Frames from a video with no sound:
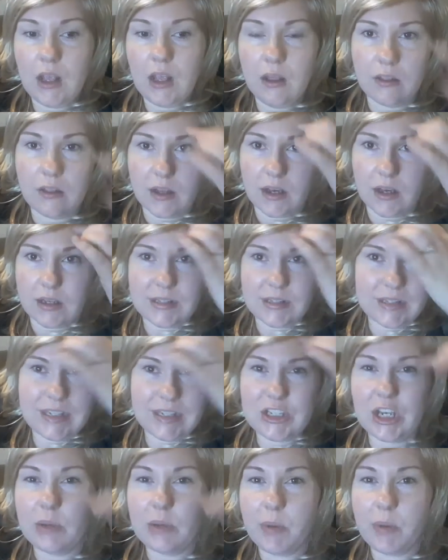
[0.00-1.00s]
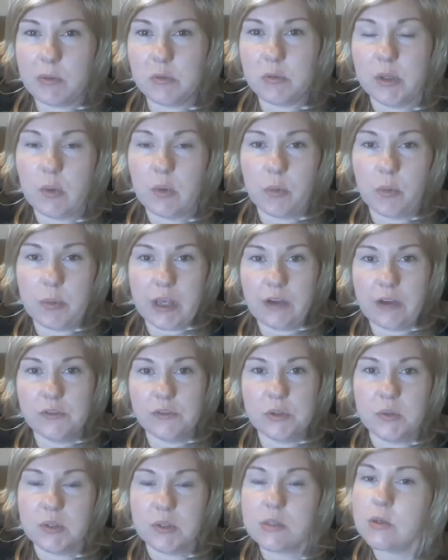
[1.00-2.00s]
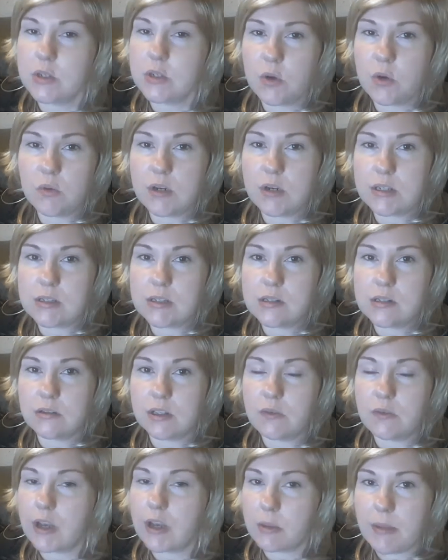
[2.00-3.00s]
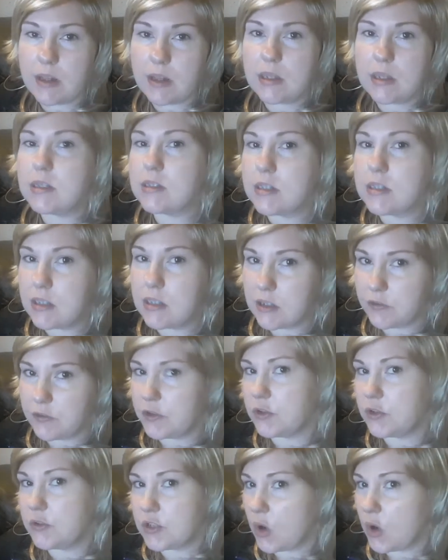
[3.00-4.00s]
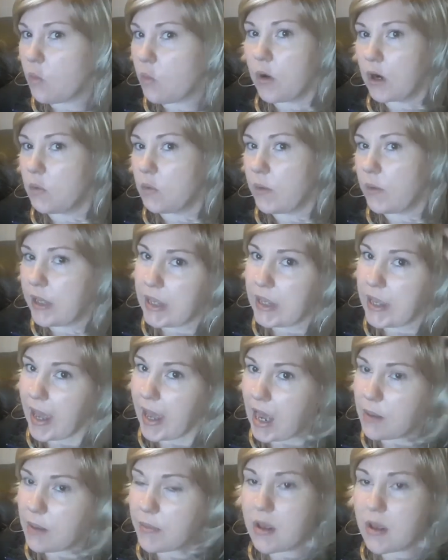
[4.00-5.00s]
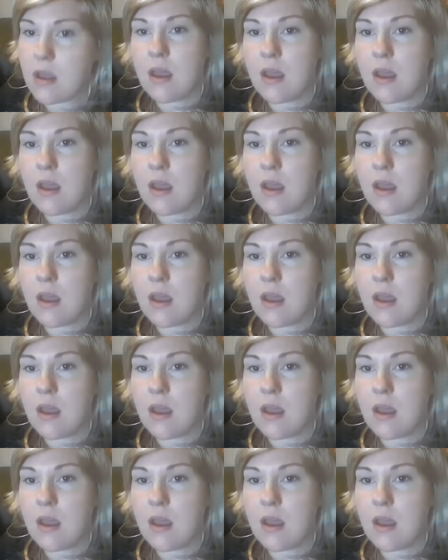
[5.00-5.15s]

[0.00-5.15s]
The stitching probably won't be comfortable, so I don't necessarily recommend these if you don't wear a wig cap.